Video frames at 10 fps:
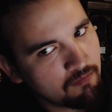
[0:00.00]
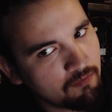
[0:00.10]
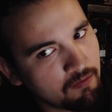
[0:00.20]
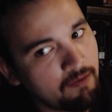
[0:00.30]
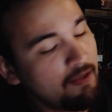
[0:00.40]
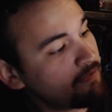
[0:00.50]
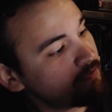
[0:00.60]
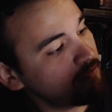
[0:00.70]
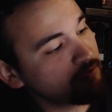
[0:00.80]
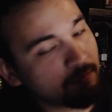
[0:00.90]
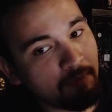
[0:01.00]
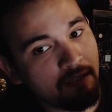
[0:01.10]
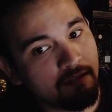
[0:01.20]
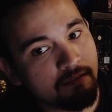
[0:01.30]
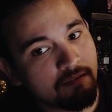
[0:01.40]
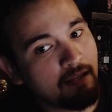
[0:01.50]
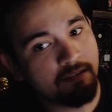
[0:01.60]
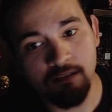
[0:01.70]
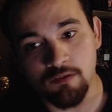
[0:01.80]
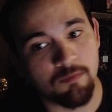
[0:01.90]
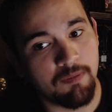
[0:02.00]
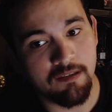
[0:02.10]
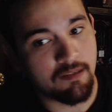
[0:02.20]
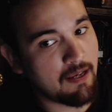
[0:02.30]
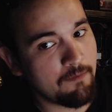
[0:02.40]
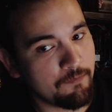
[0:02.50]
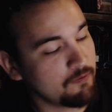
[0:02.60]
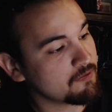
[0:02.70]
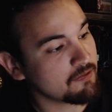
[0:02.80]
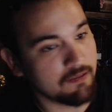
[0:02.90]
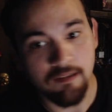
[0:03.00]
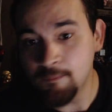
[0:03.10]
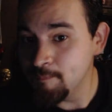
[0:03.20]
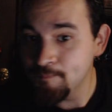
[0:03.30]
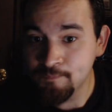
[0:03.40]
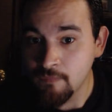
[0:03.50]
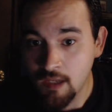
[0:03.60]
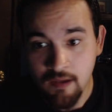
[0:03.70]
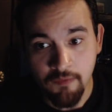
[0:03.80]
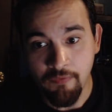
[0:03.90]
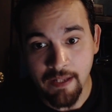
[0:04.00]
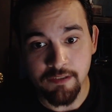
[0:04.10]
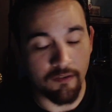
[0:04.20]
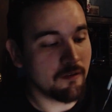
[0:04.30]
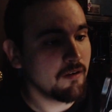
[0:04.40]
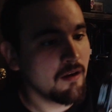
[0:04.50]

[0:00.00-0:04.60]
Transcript: Okay, that still spins. That still spins effortlessly. That's good.